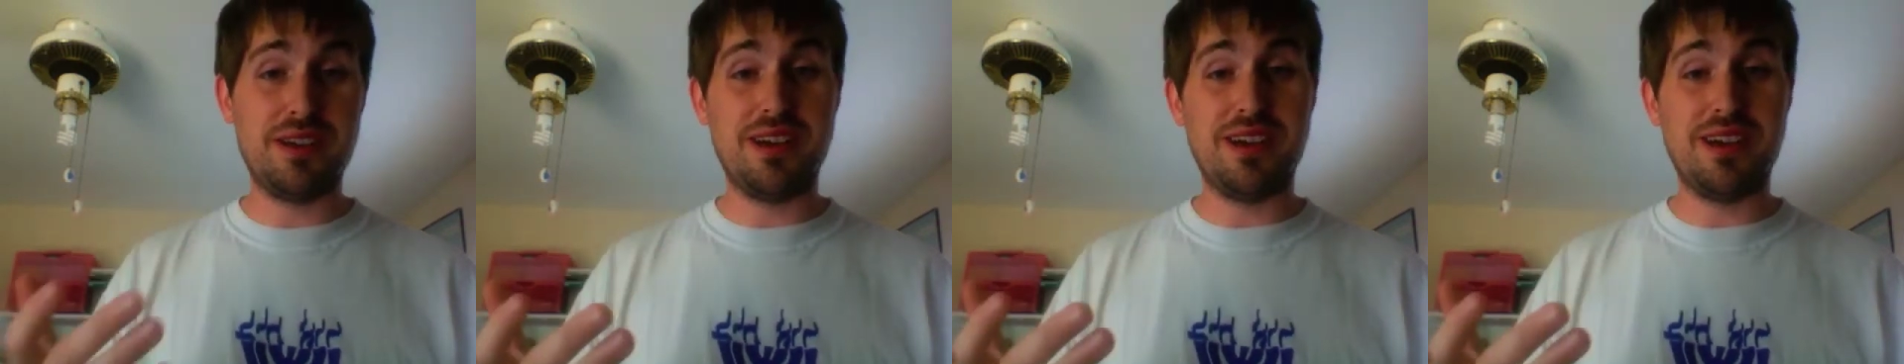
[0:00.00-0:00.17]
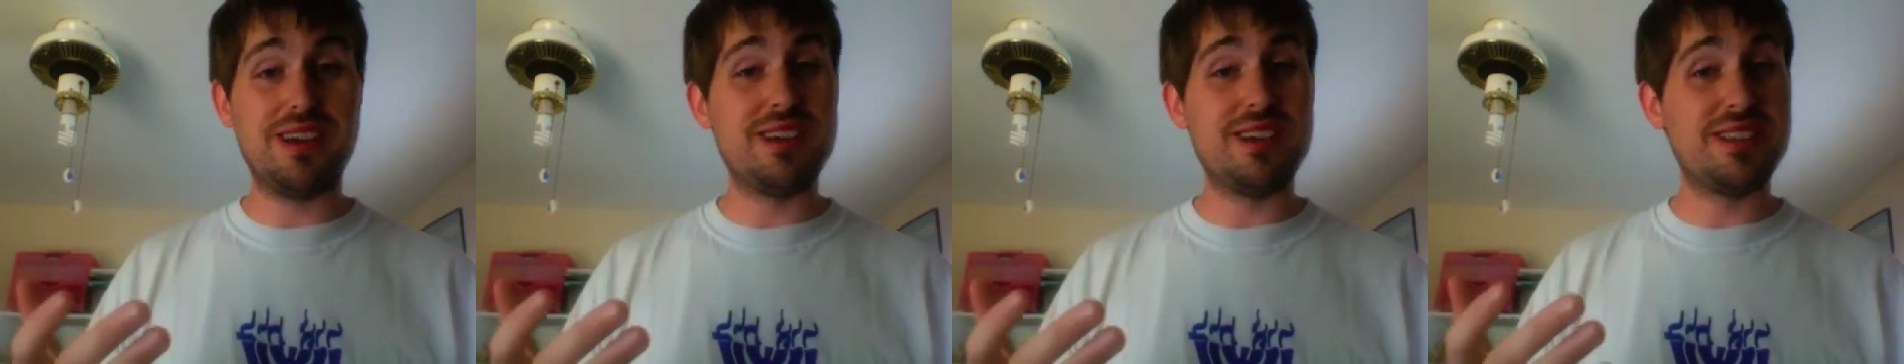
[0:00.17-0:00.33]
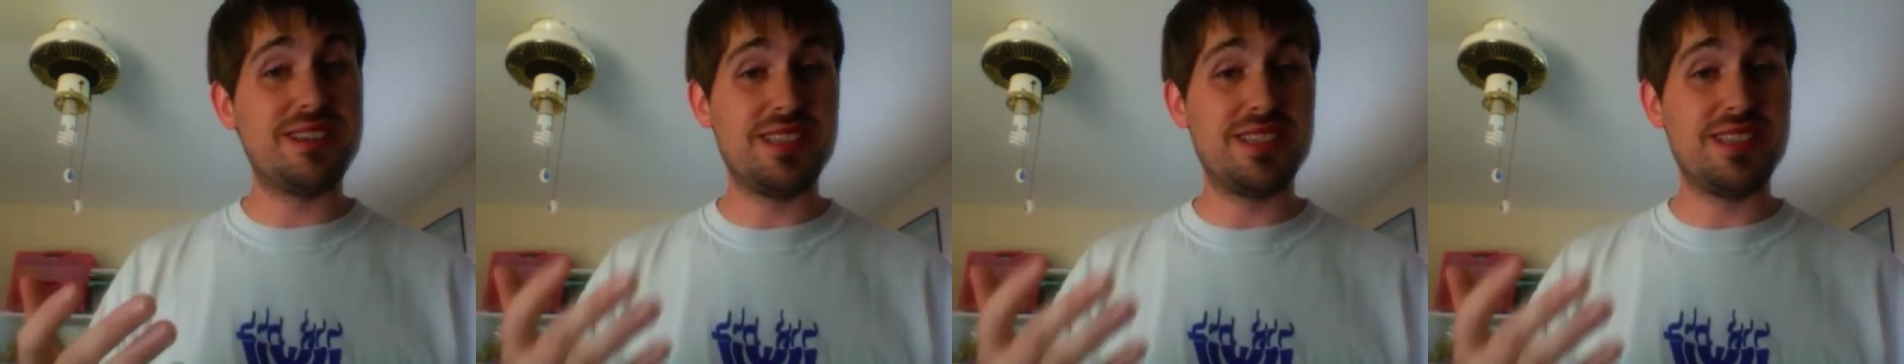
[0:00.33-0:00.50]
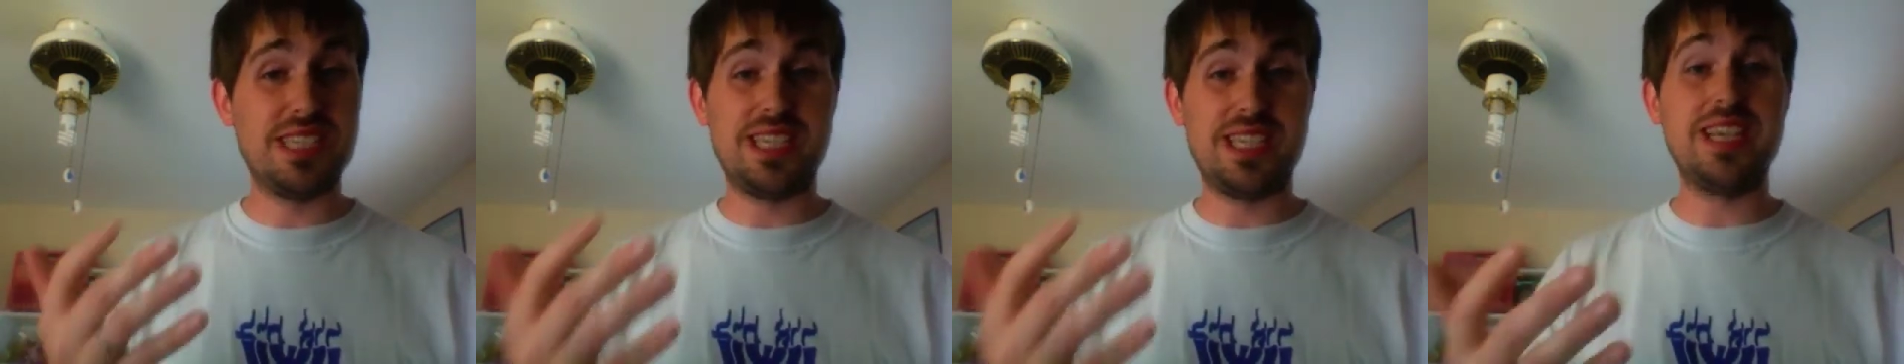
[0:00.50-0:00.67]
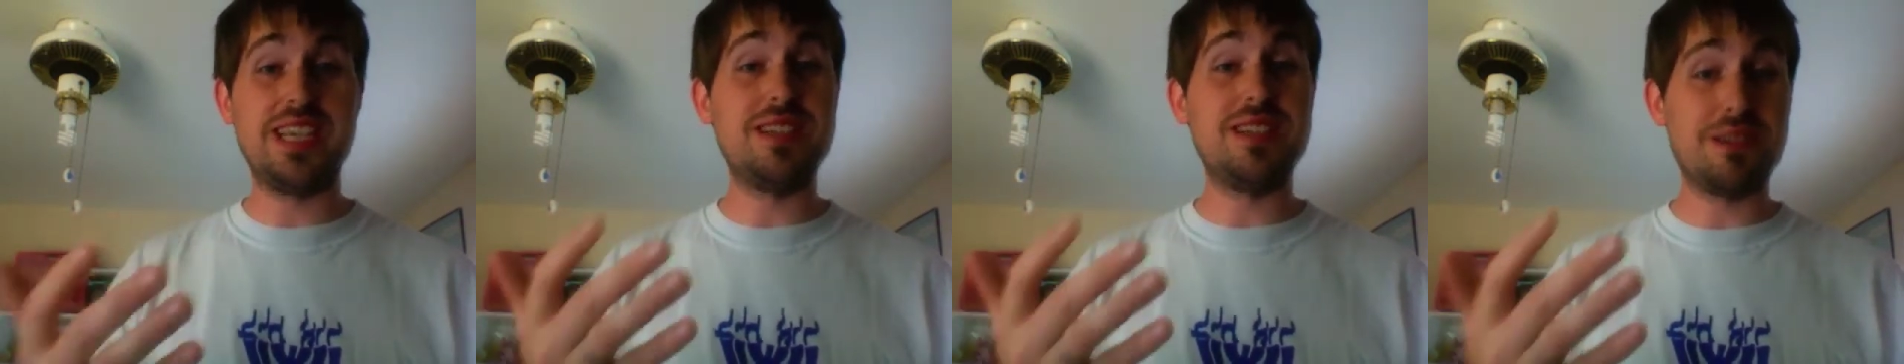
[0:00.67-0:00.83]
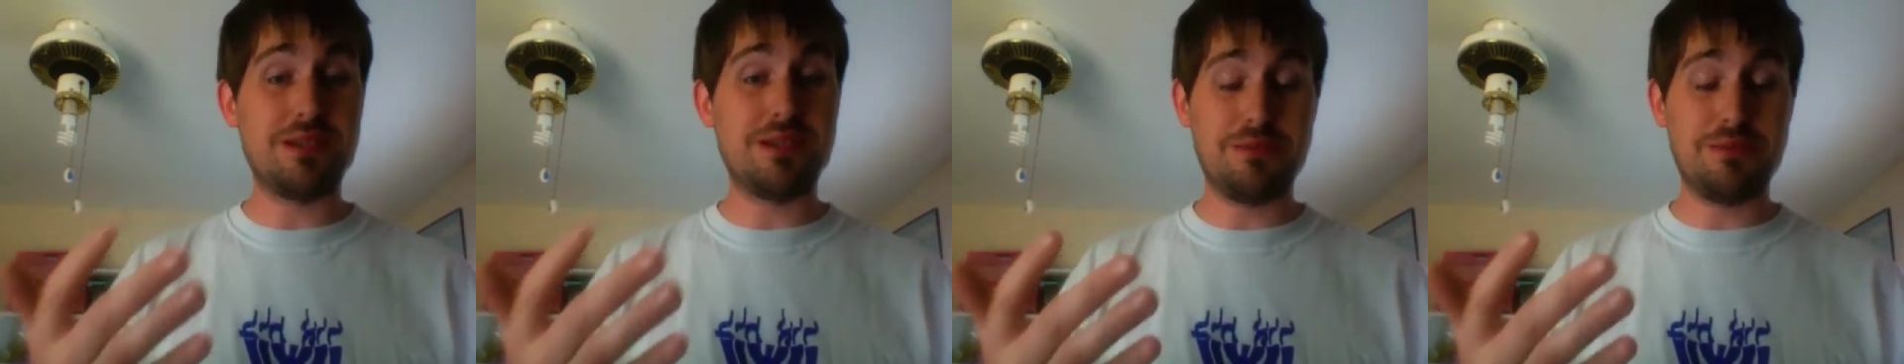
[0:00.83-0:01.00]
us the
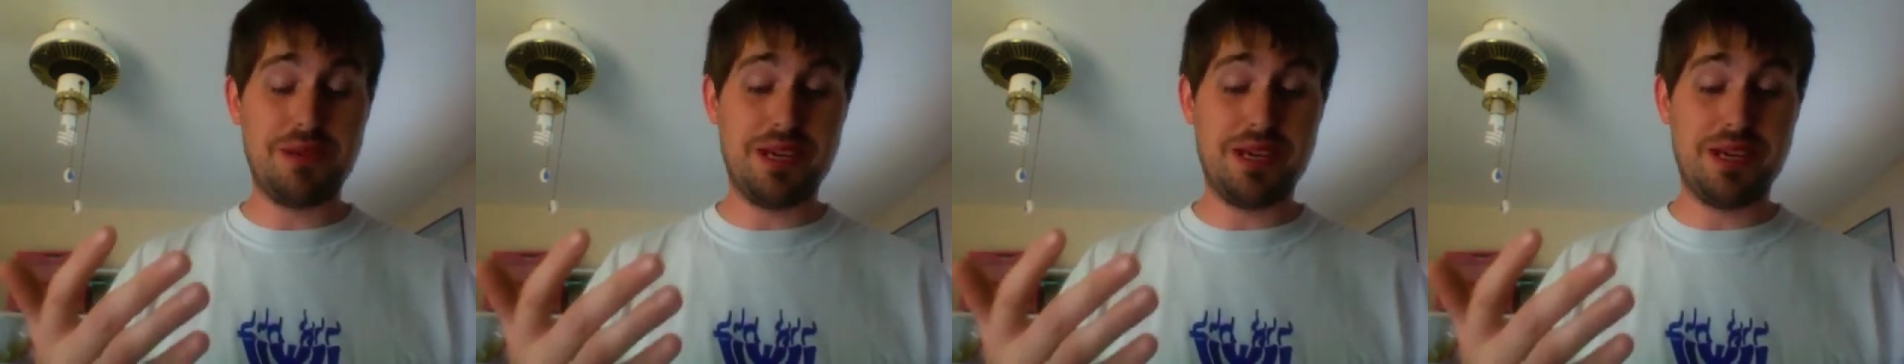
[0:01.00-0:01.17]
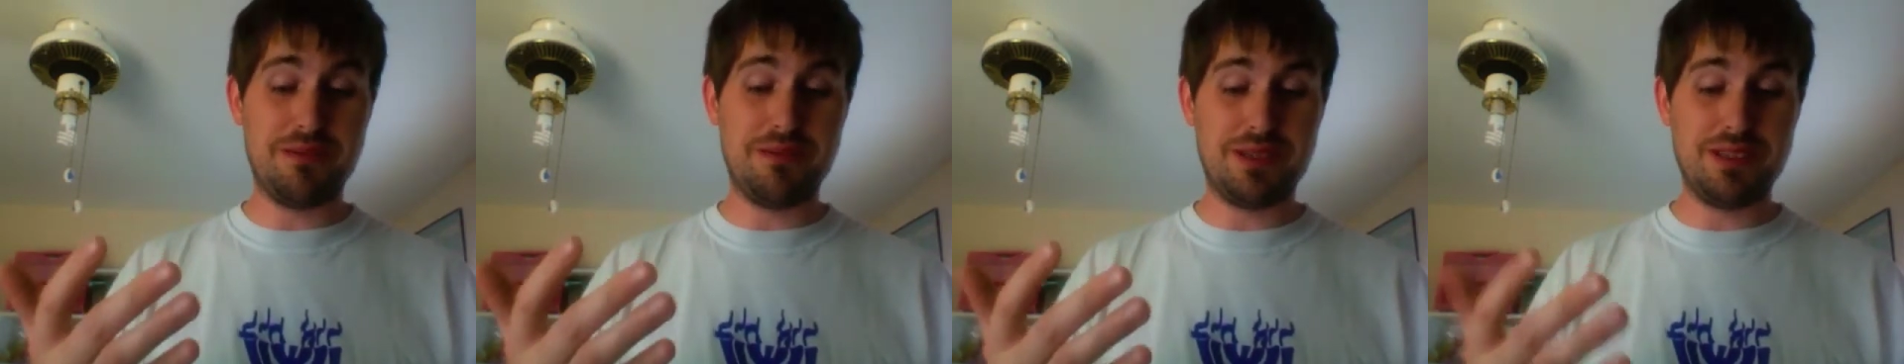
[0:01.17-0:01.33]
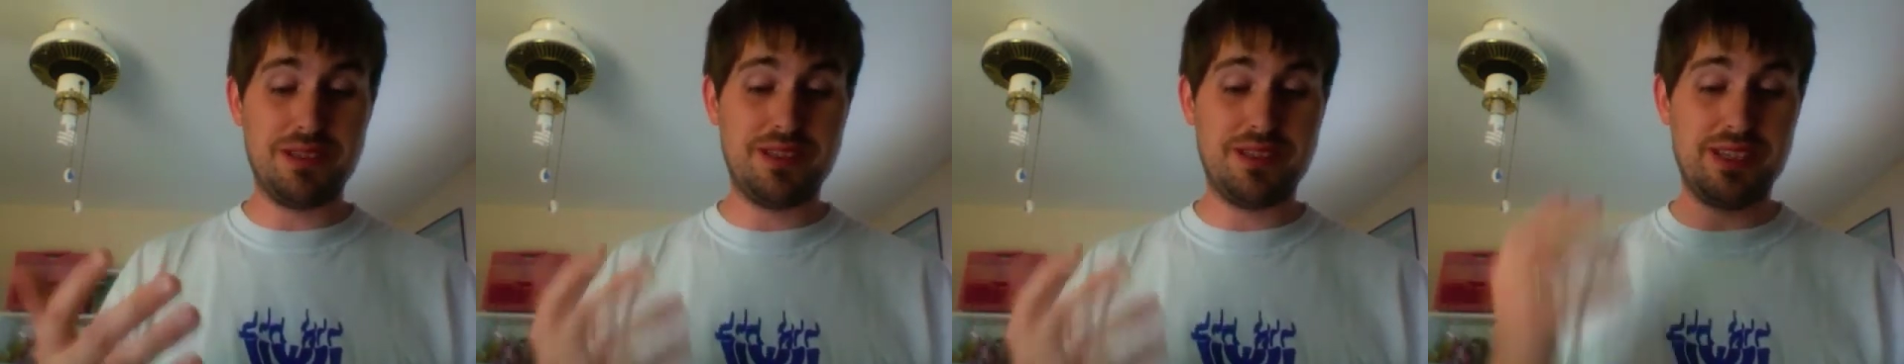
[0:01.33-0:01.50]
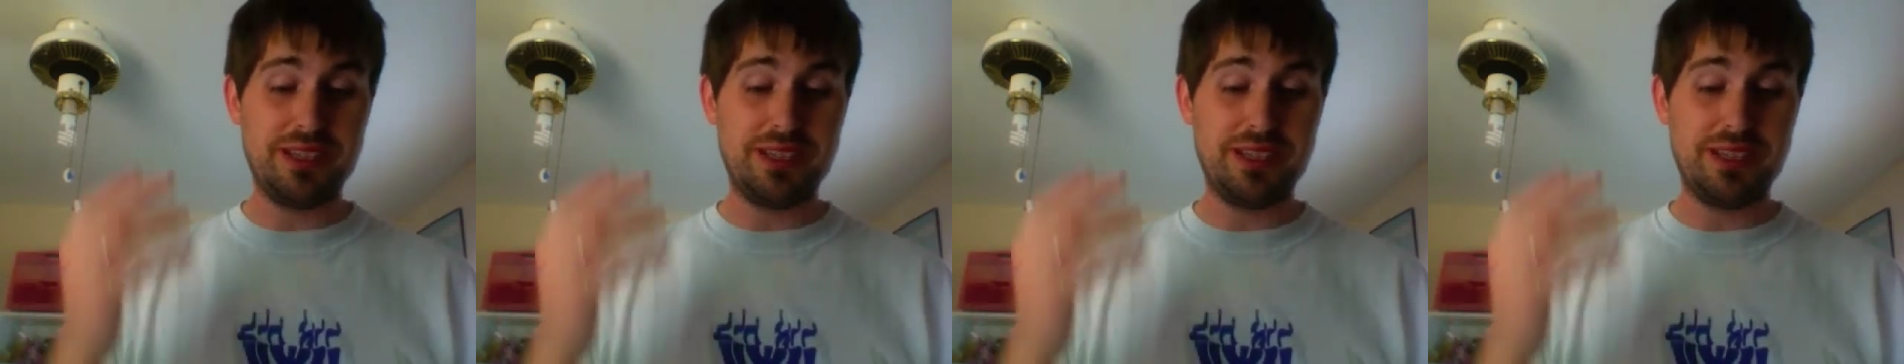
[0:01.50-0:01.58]
Ten Commandments.